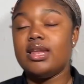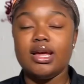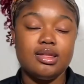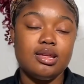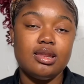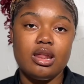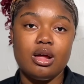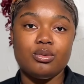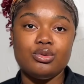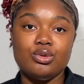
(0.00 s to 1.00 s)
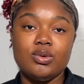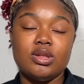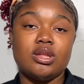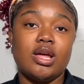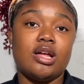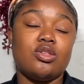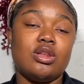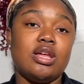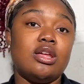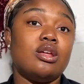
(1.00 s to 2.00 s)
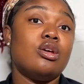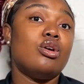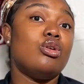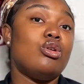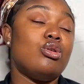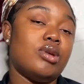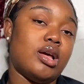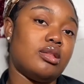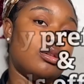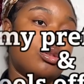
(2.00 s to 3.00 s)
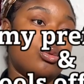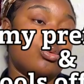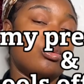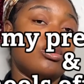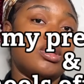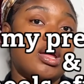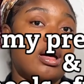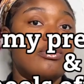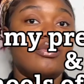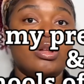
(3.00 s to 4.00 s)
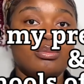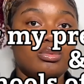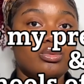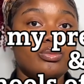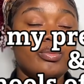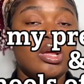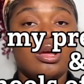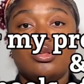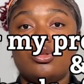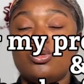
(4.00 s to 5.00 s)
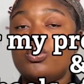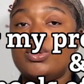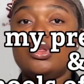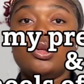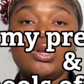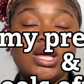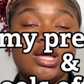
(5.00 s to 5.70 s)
next thing that I would do is to actually look at the schools that are available. So with Uni